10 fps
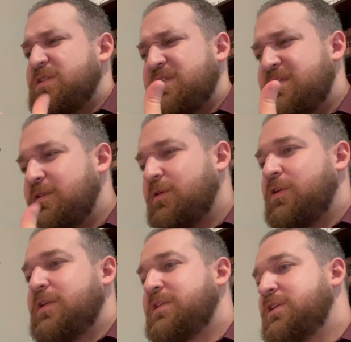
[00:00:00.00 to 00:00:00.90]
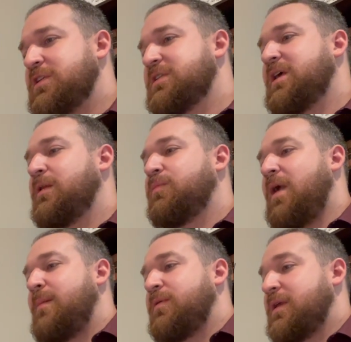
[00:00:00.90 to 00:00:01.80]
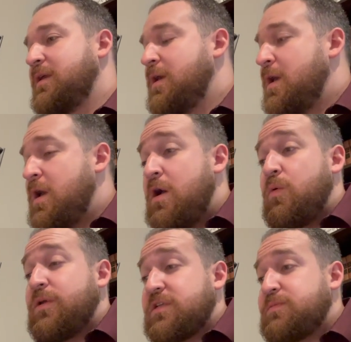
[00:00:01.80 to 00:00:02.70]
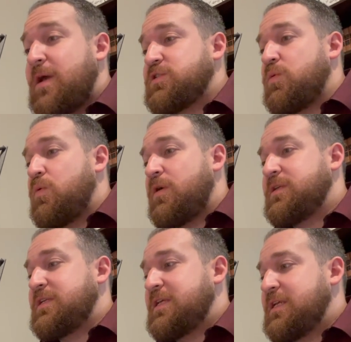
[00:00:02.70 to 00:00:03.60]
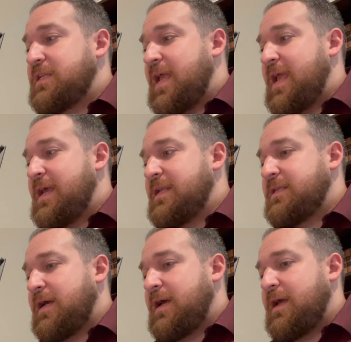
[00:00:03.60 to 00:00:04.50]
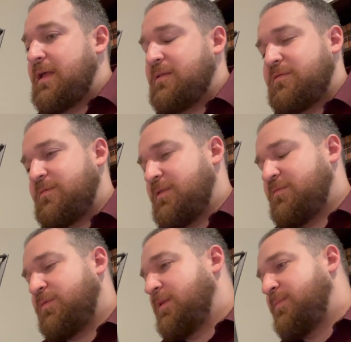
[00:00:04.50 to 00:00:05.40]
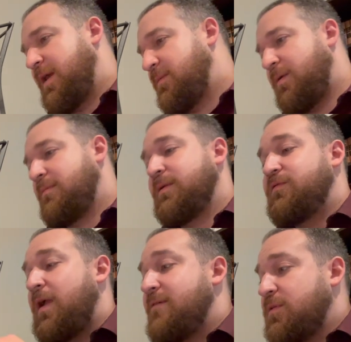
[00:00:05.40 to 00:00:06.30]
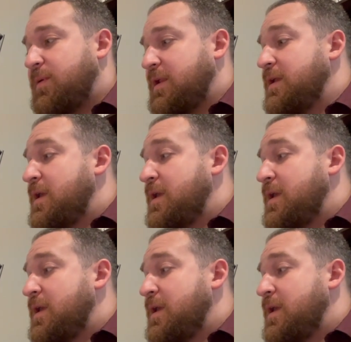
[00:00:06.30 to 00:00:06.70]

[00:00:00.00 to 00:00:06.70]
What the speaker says: It's still good to just sell a property with a special warranty deed, and it's really better probably for everybody.